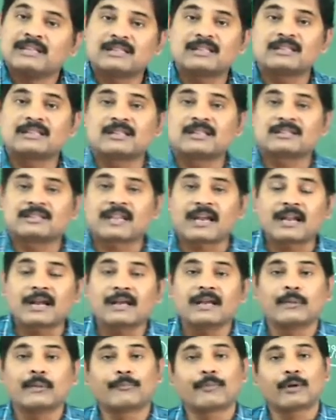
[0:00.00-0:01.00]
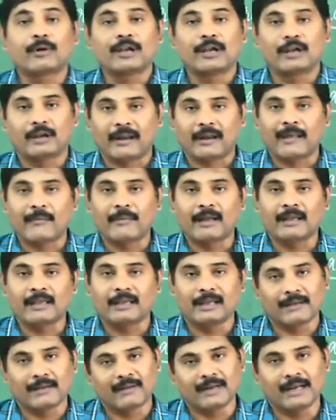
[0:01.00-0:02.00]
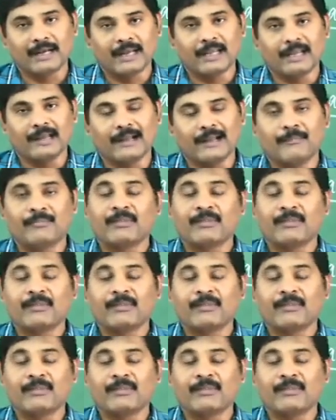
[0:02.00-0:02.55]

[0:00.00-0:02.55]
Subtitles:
This is the second important drawback in our India.